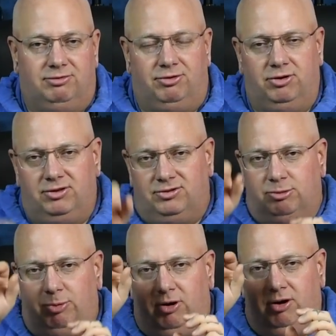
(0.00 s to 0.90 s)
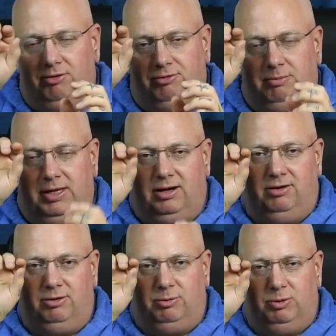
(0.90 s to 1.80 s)
furthest apart from the
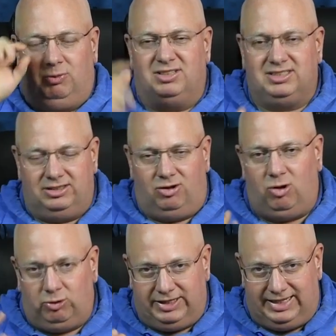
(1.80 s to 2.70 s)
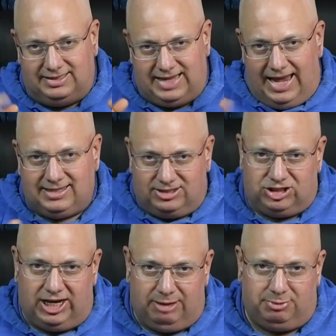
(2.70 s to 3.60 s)
other one, while still holding its S
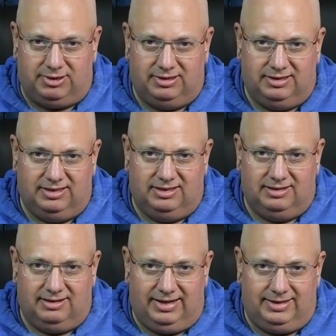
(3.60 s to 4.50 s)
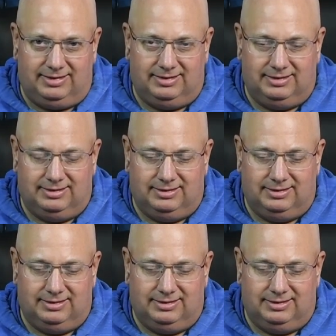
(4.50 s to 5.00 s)
shape, right?